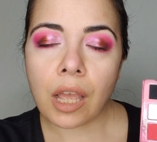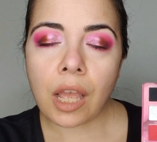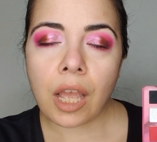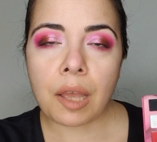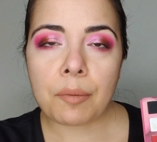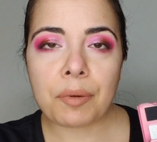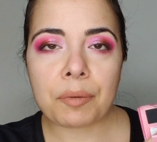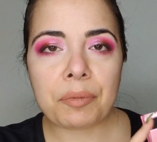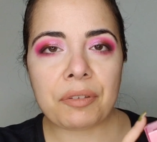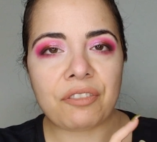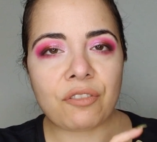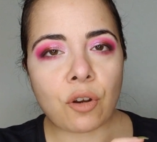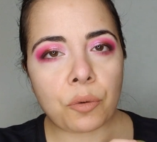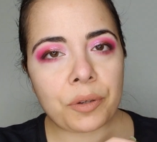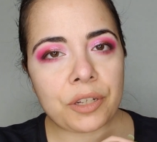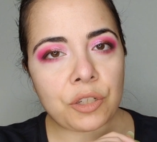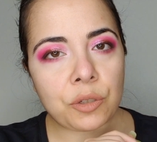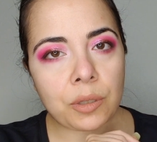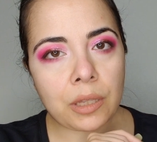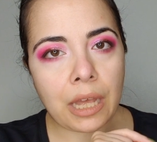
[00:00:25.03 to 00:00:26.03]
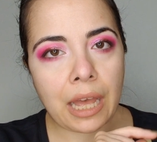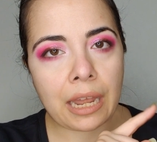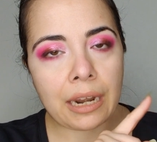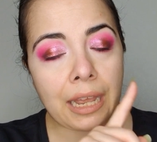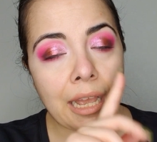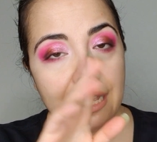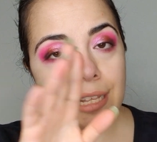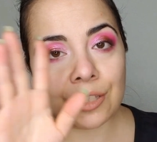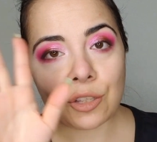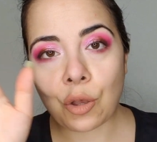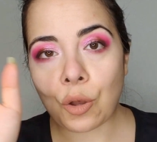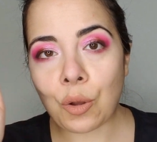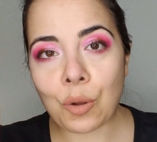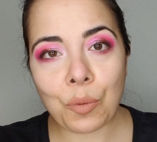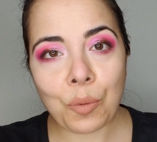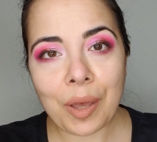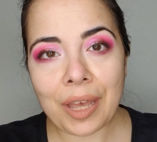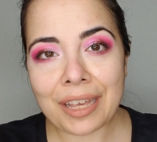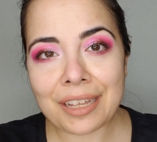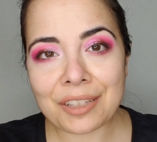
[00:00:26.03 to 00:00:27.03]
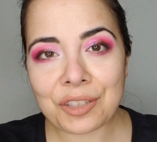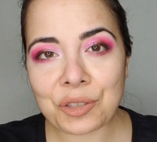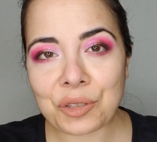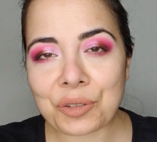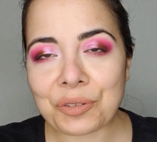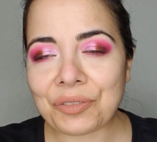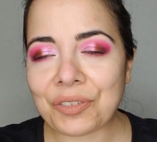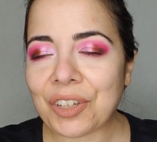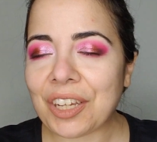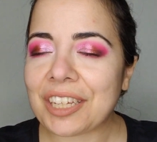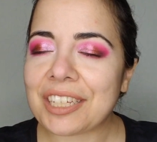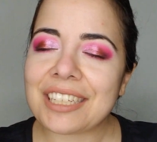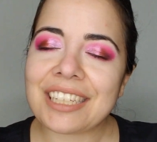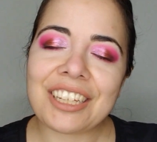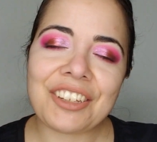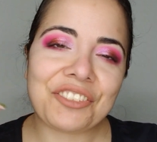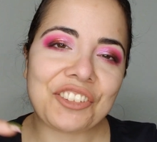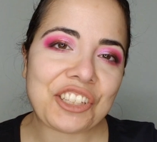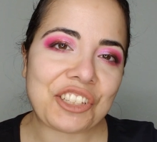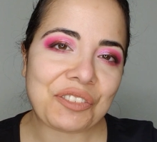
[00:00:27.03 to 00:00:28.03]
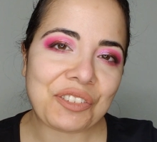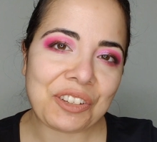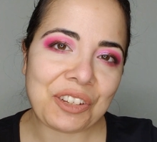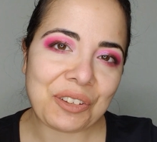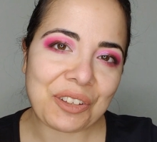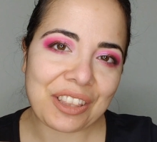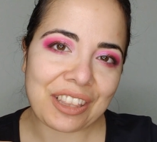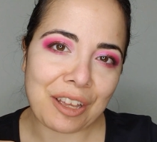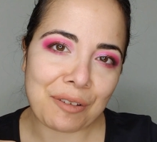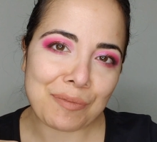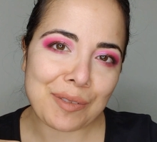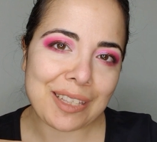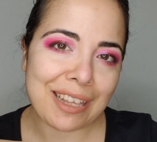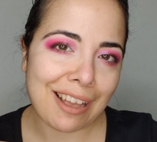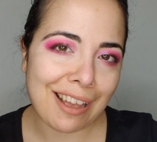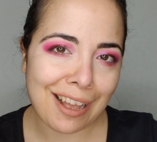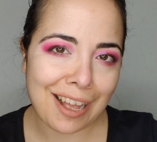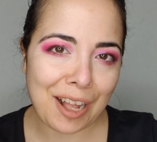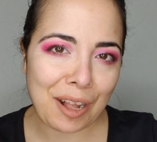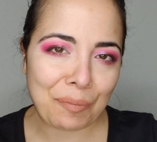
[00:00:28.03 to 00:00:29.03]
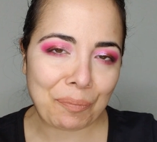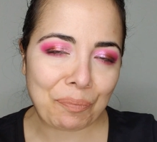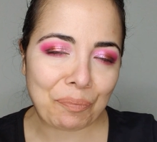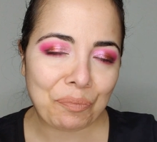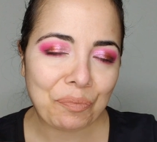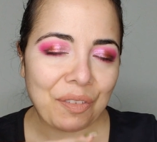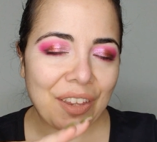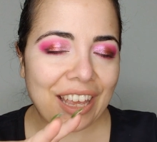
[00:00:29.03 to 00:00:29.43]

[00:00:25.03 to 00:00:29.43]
But before we do that, as always, don't forget to give this video a thumbs up